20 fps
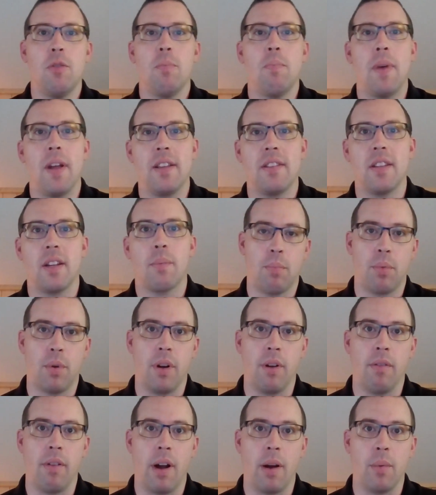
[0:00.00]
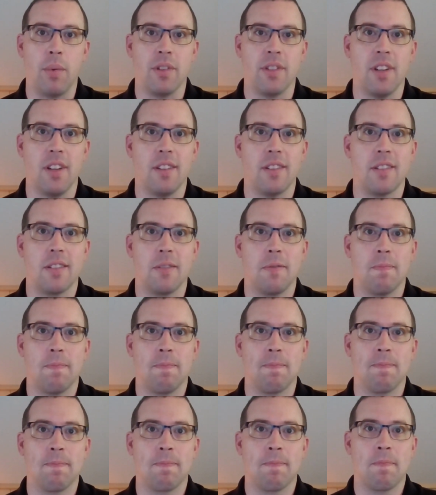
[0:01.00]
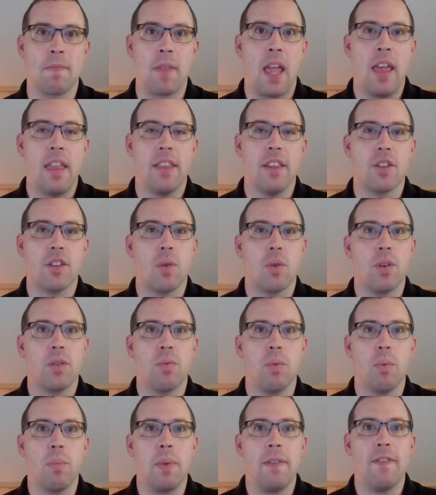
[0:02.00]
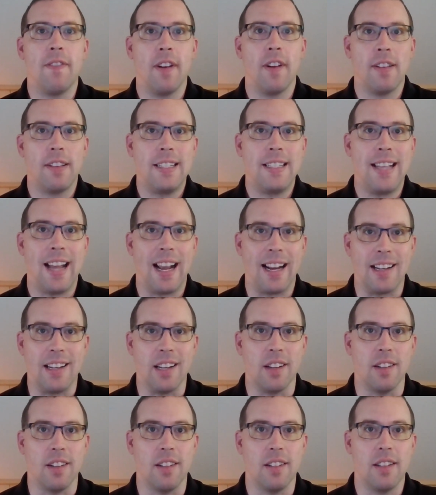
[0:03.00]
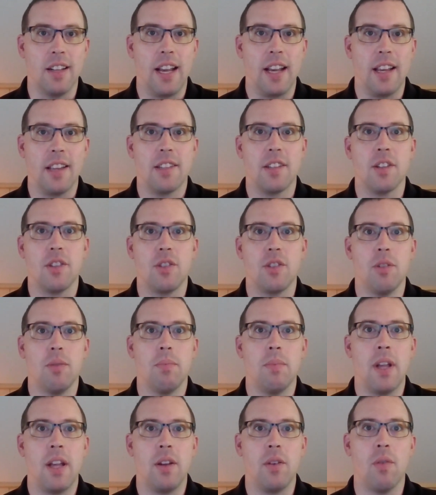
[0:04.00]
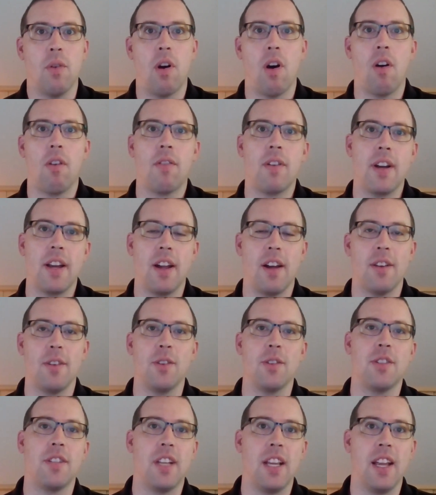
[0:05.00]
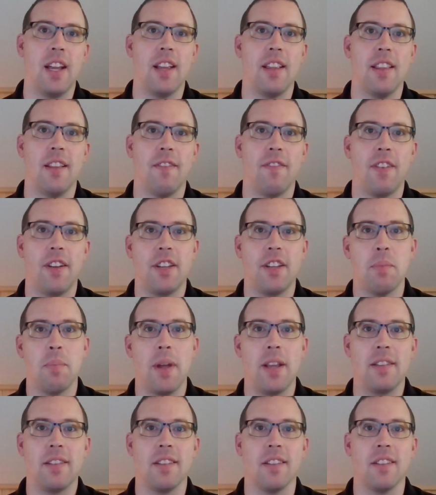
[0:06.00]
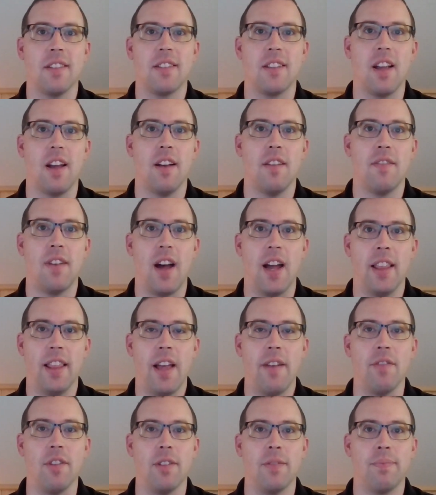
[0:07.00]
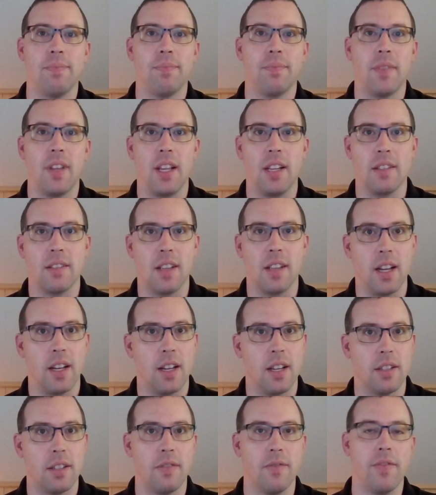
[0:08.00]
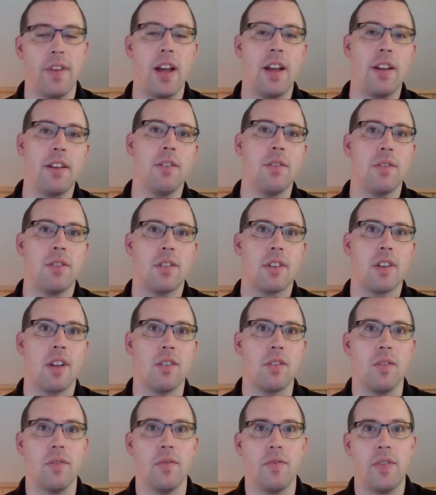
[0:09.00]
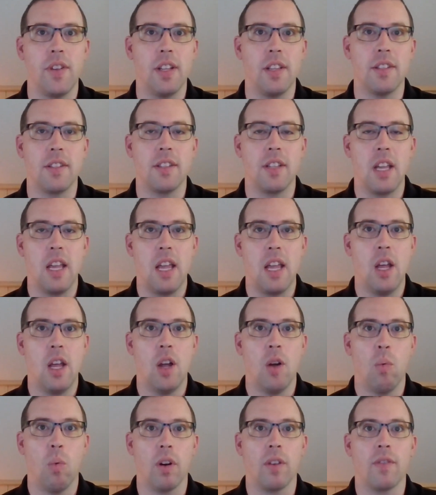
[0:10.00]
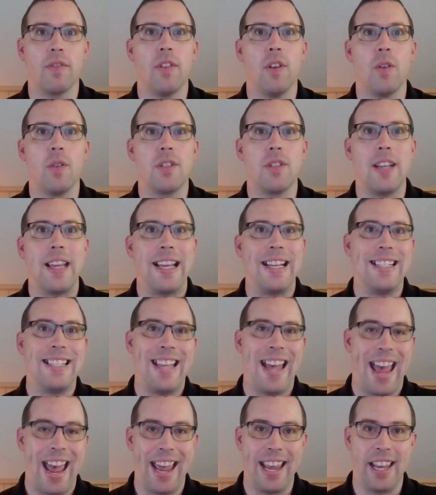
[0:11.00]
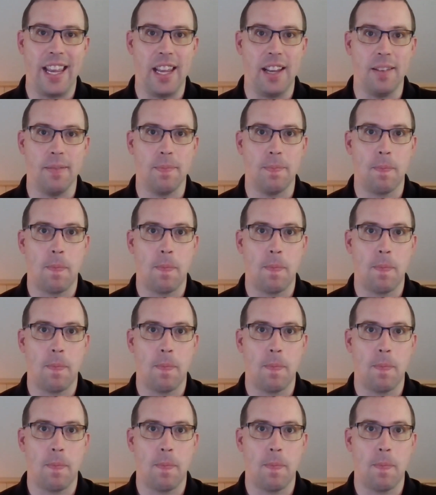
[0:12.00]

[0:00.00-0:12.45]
basic prerequisites. This course will be fairly technical, and it's assumed that you already understand the fundamentals of HighLevel, things like custom values, custom fields, workflows, and tagging.